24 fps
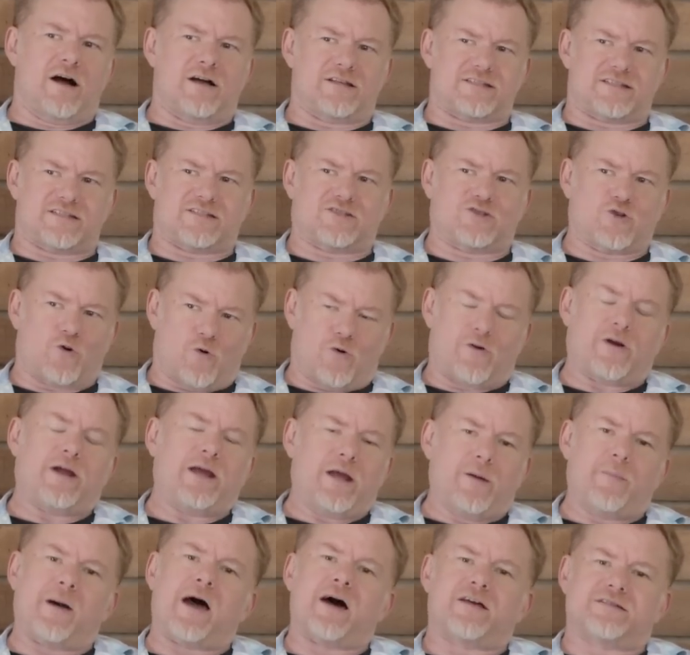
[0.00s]
a story
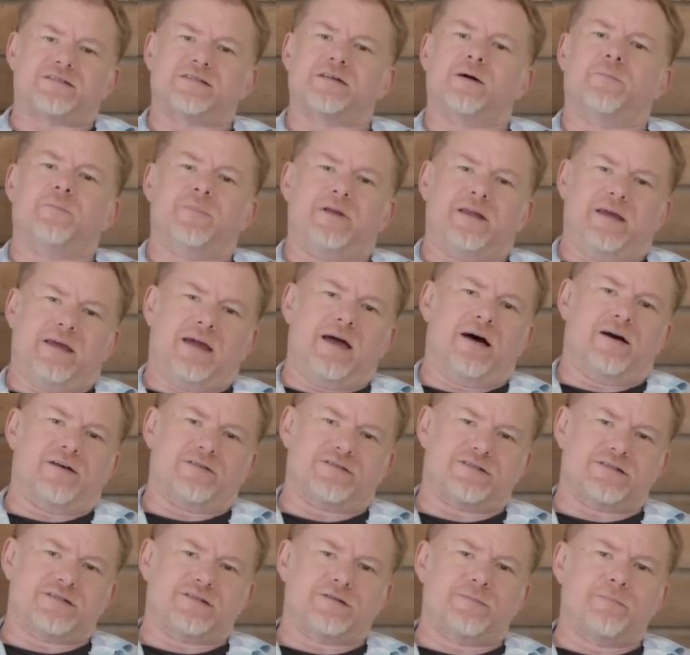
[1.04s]
about somebody
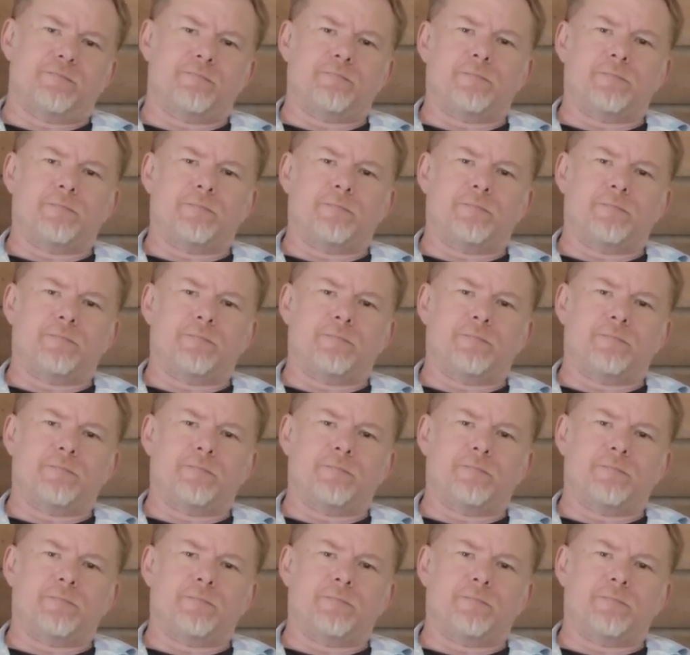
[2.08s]
else.